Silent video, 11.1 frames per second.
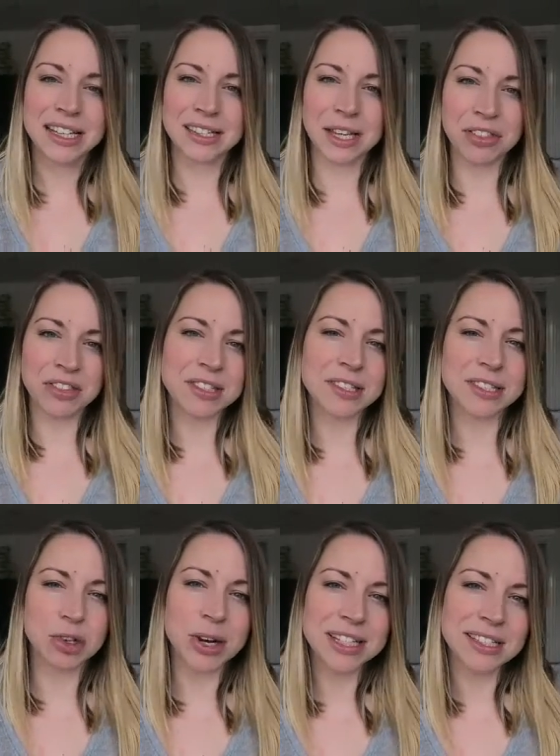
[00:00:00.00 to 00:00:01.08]
So
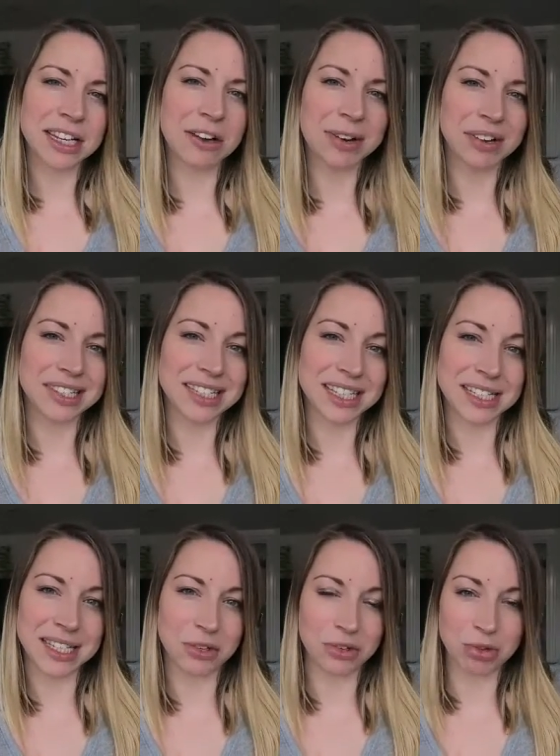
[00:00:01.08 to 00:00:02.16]
try and stick around the
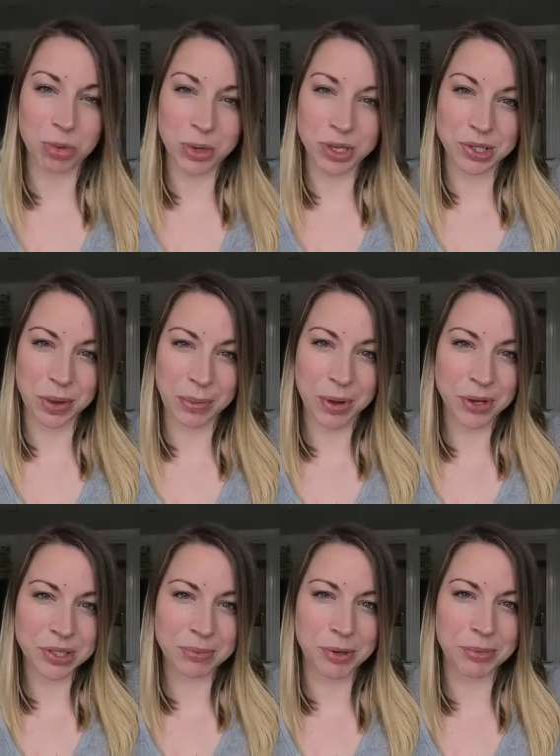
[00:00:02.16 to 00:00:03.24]
1600 words where
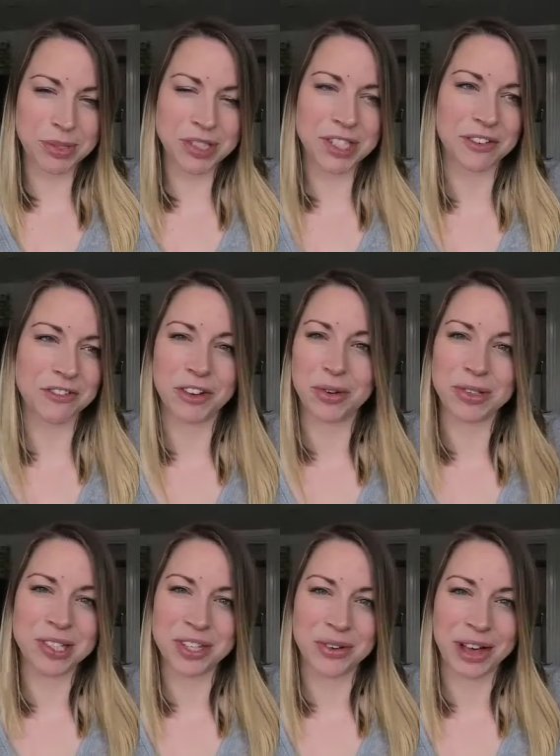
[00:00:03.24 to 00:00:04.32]
possible, but don't focus
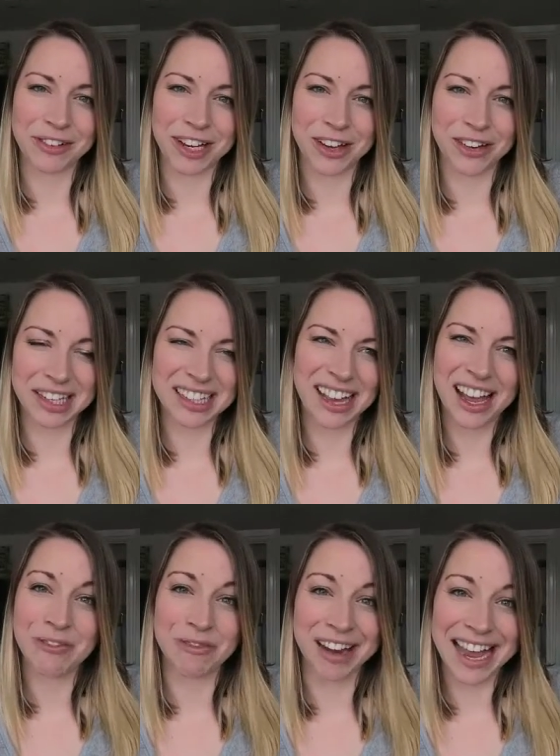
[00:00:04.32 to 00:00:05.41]
too heavily on it.
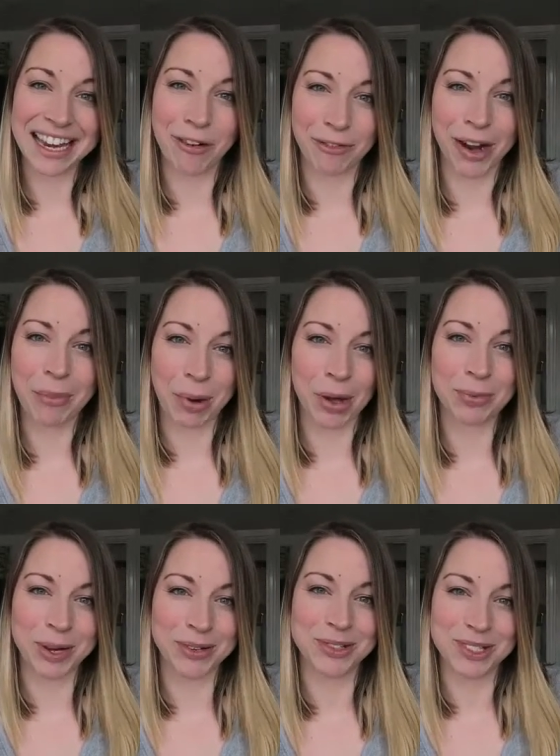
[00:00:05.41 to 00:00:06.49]
I rarely write blog
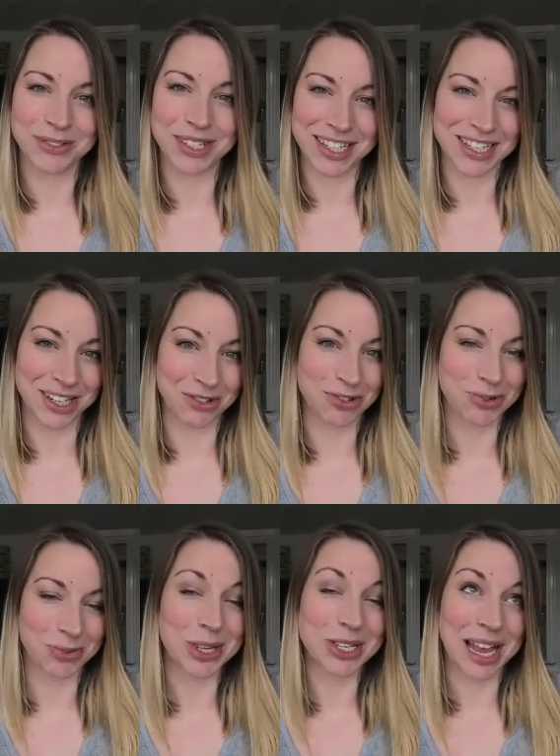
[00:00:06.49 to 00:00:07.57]
posts in 1600
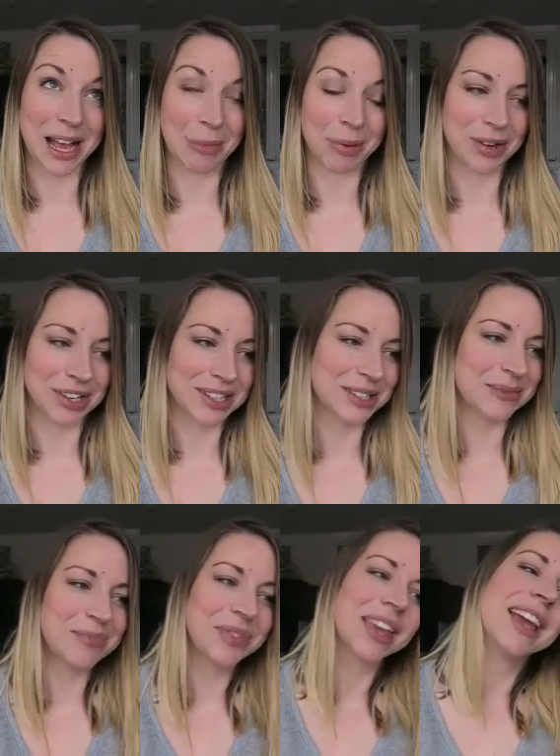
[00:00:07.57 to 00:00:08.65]
words, I'll be honest.
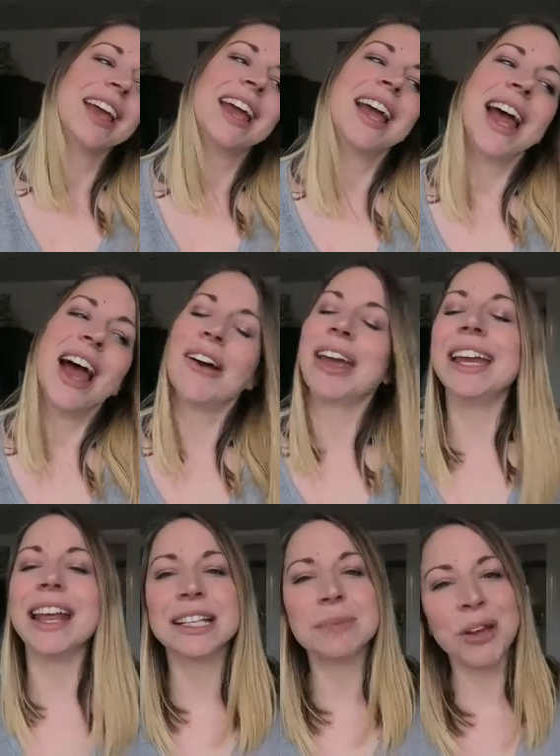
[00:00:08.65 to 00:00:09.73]
Okay,
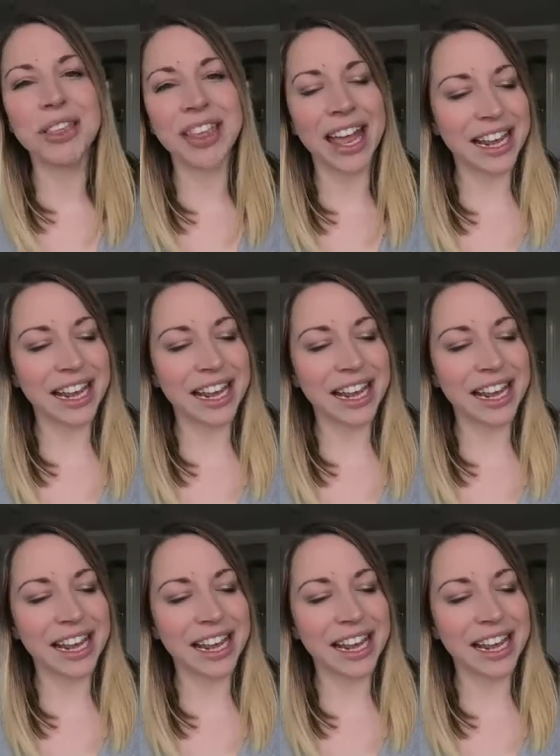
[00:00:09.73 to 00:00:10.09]
next point then